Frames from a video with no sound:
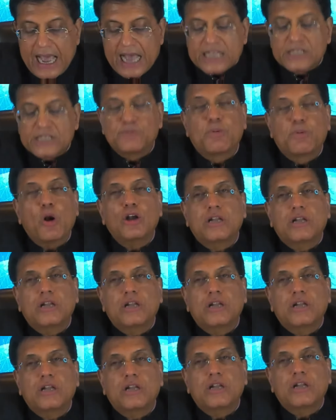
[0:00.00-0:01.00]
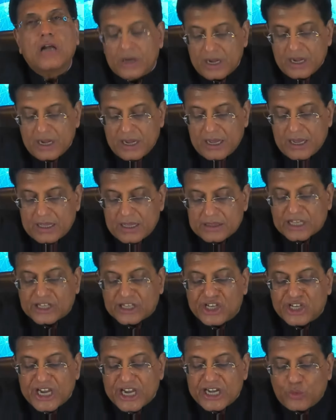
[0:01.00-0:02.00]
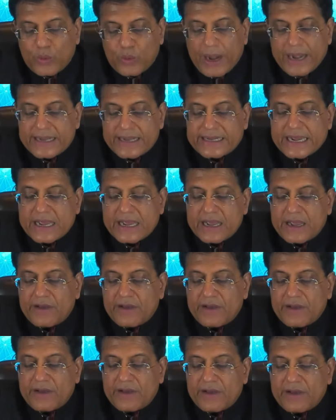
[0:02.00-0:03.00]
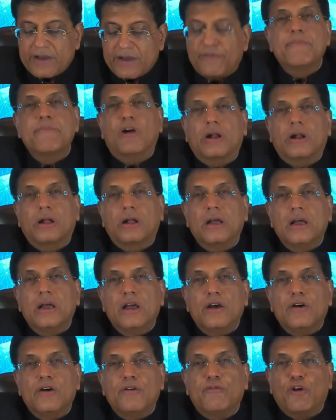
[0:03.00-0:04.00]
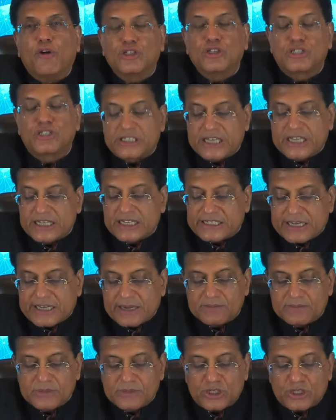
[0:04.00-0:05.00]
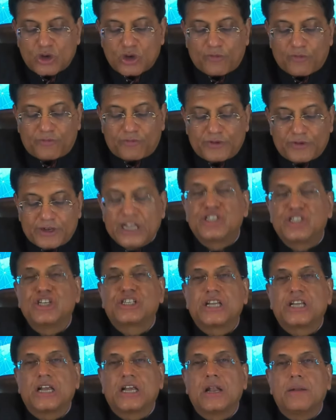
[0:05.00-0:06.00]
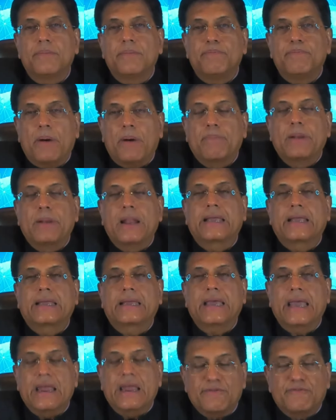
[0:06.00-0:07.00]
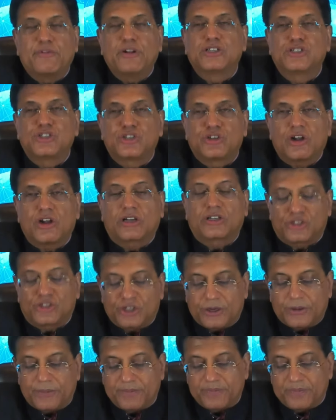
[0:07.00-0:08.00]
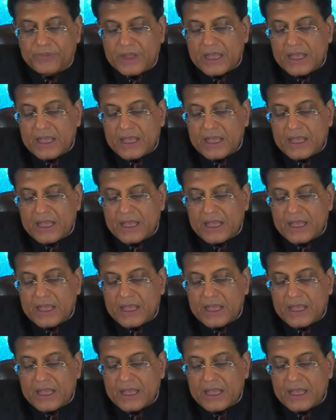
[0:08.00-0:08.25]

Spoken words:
has brought out the G20 framework for systems of digital public infrastructure.